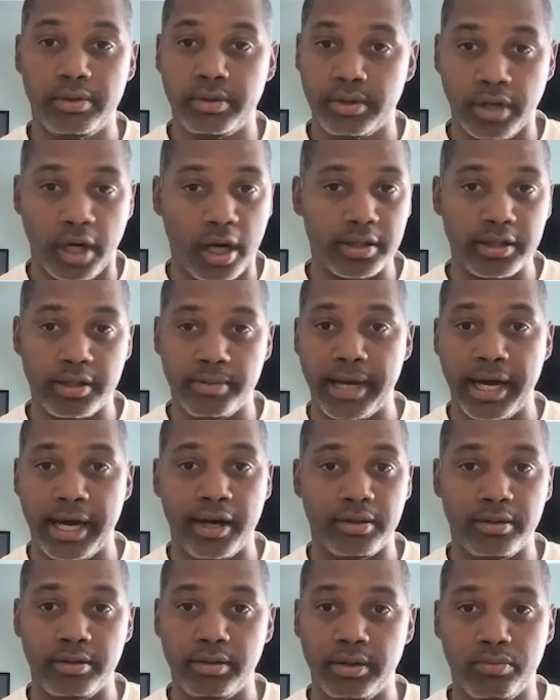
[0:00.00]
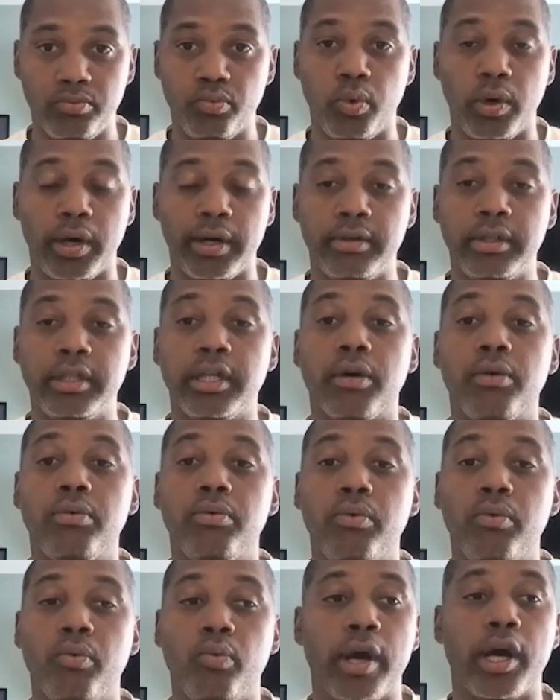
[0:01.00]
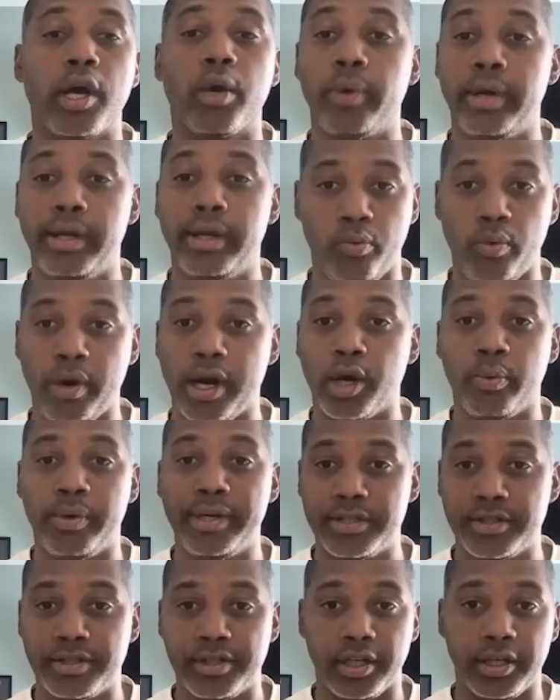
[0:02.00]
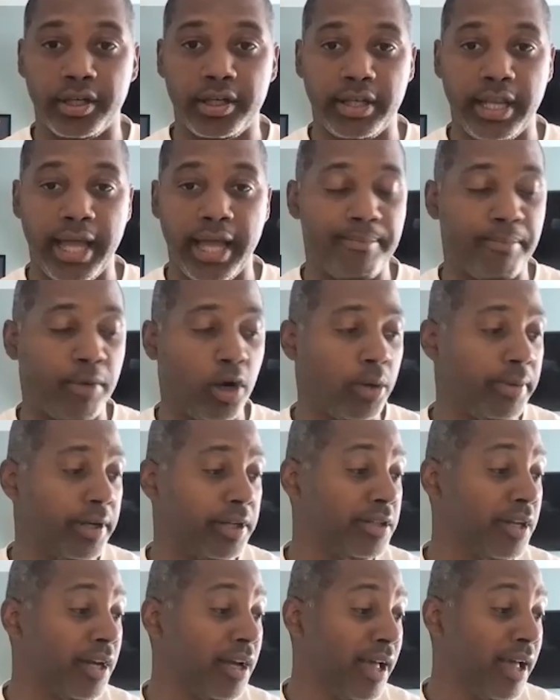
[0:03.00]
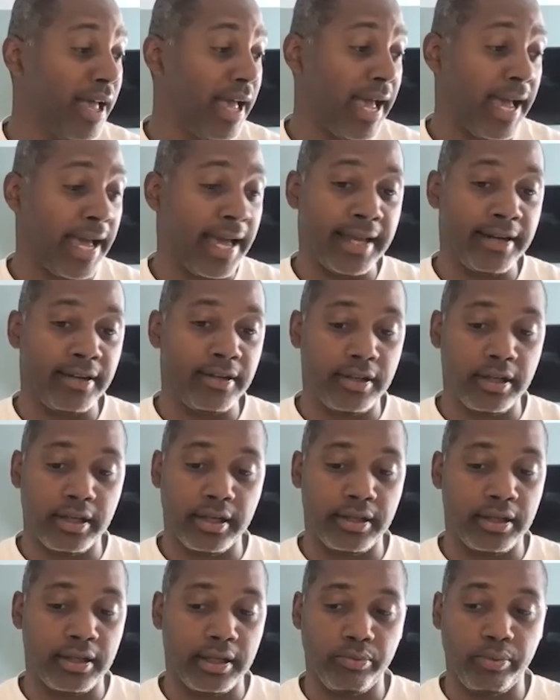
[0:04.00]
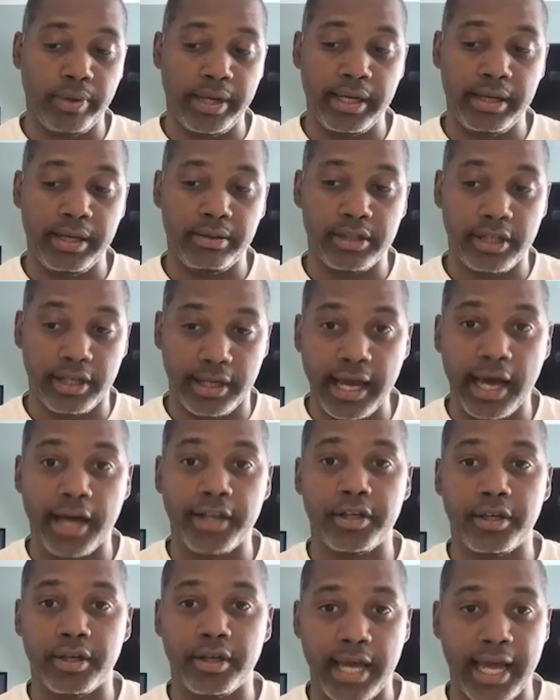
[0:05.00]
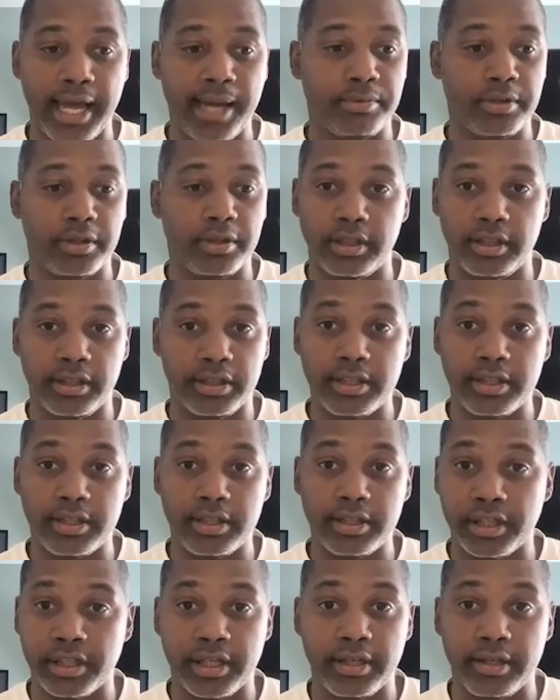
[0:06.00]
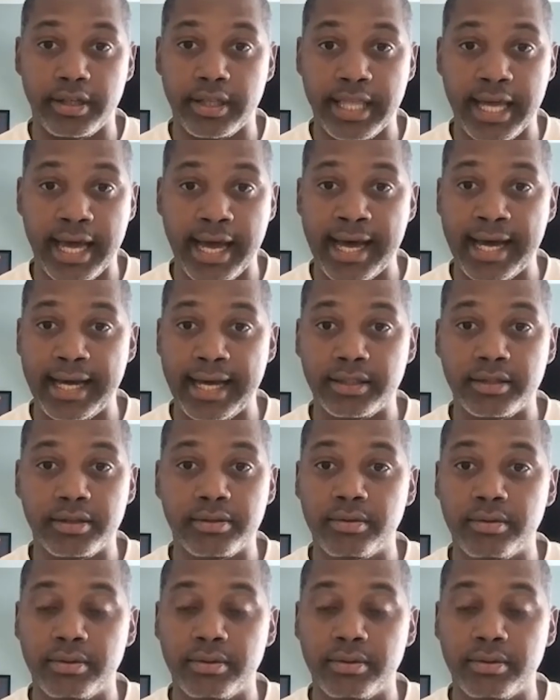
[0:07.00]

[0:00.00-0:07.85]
talked about what you know where we where we stood in that moment and that we together came to the decision that